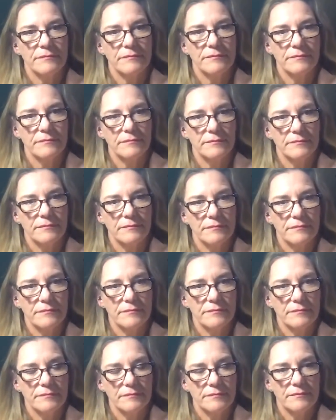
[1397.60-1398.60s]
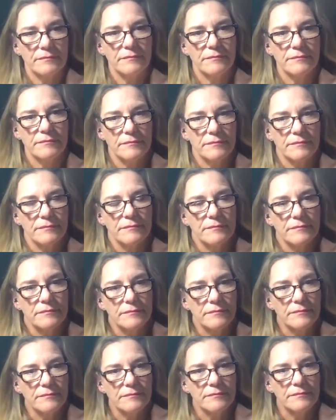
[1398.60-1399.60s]

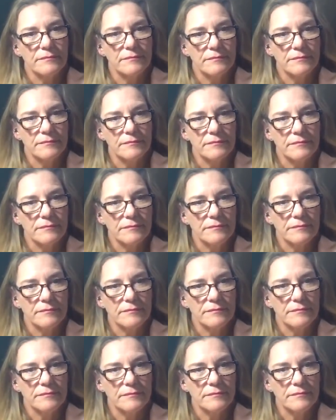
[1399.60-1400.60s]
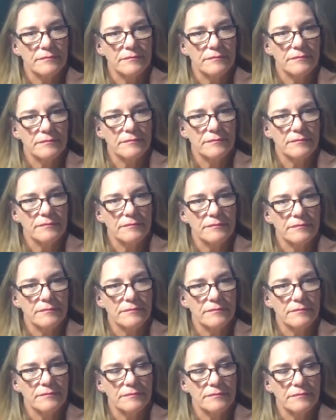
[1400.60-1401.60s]

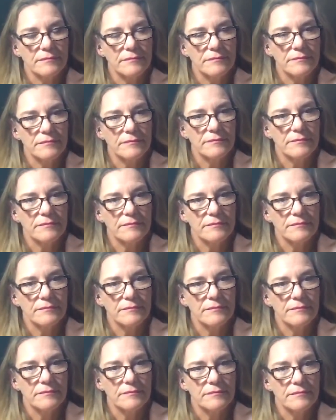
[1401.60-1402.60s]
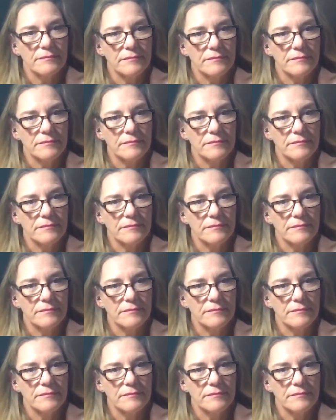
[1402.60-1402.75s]
This person isn't speaking.